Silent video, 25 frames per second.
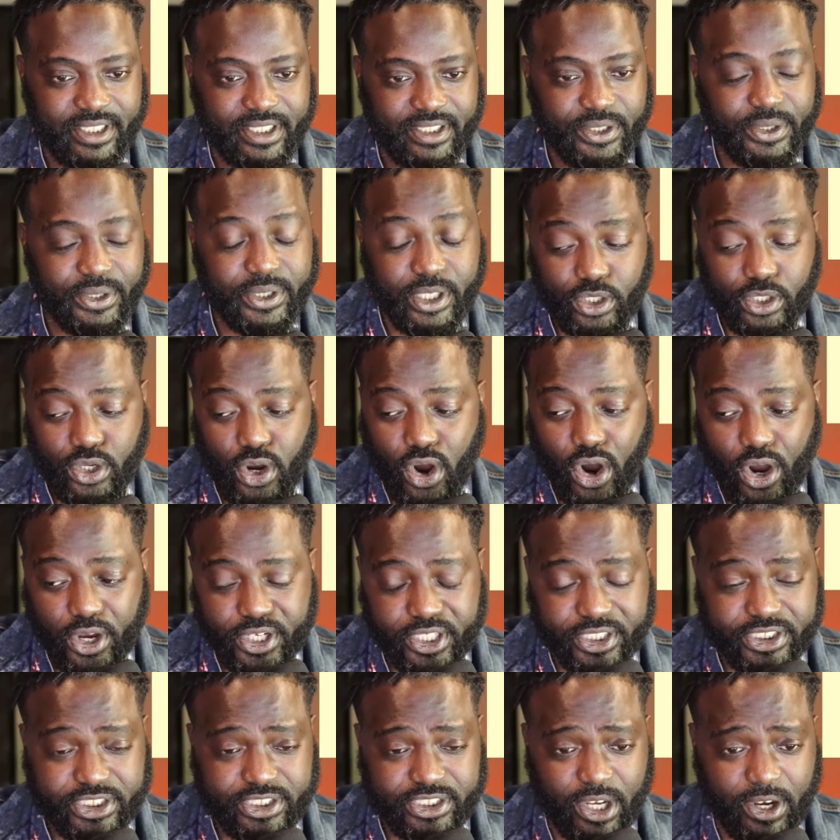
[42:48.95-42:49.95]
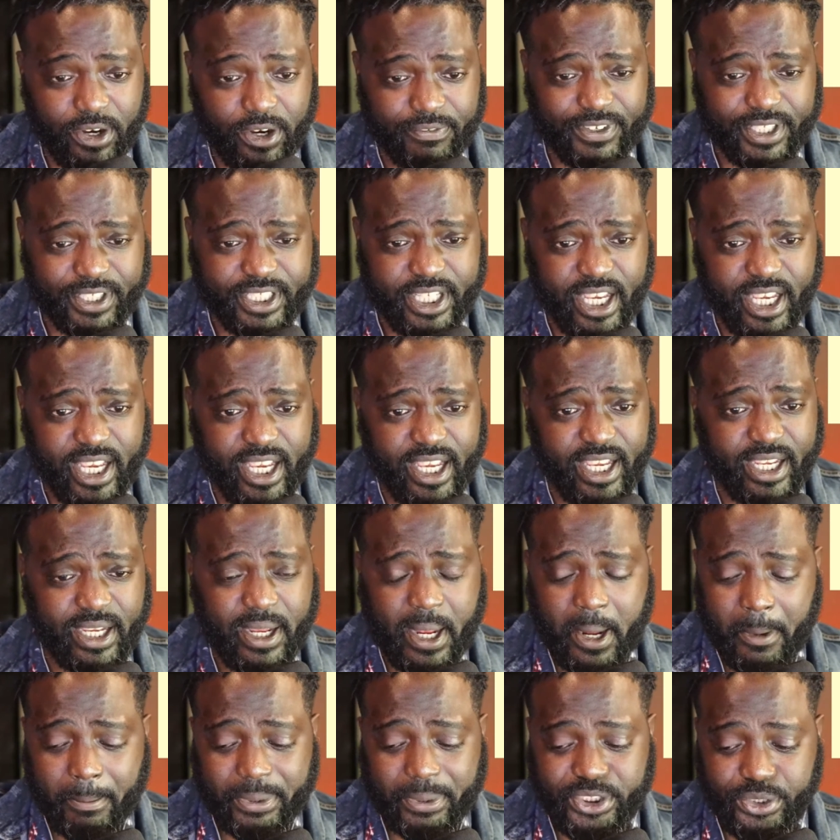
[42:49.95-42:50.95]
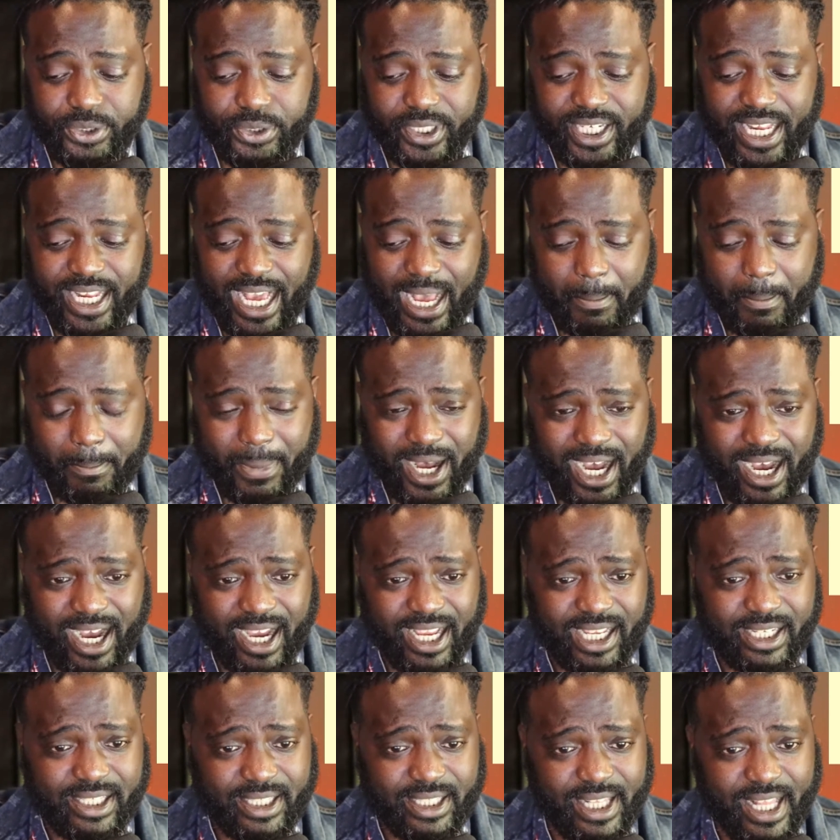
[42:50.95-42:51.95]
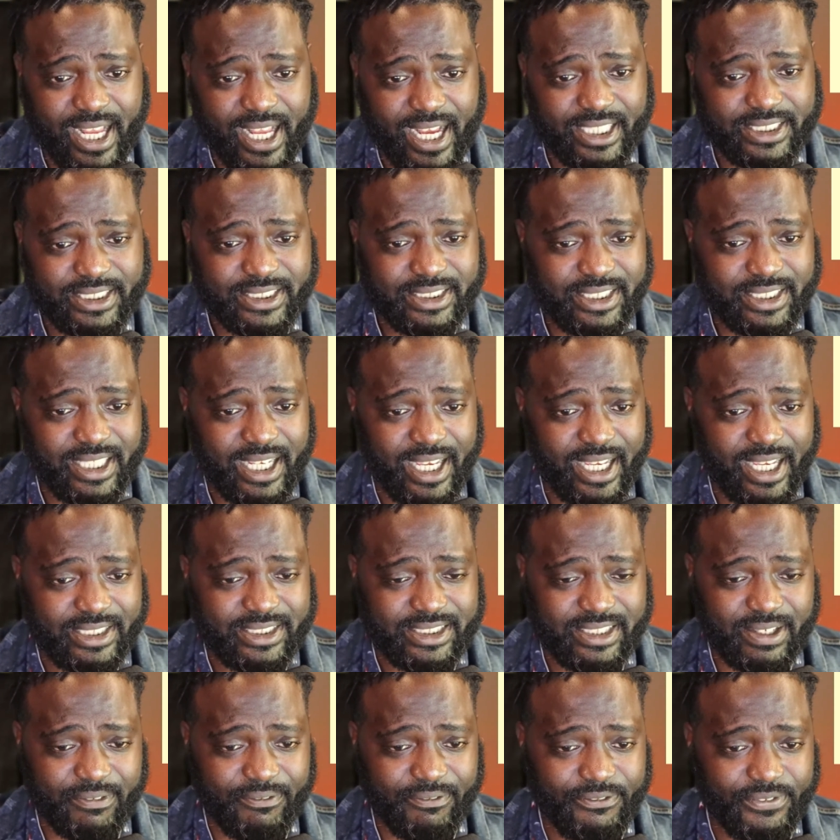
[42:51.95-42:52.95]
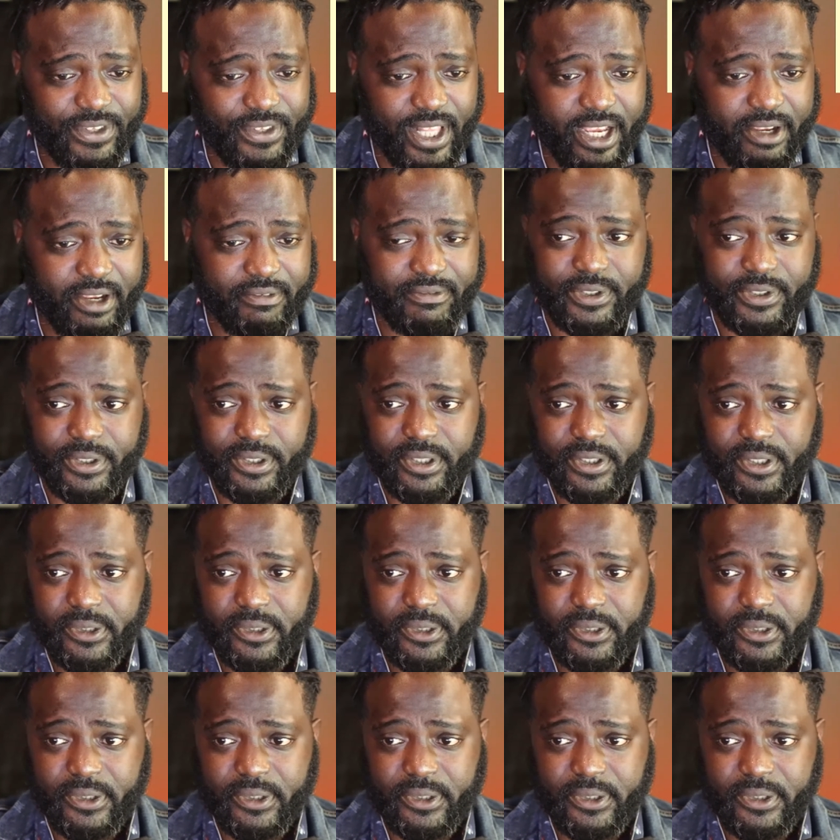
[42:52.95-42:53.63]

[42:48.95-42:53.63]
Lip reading: You can call yourself a king, but you cannot buy class, taste, and flavor.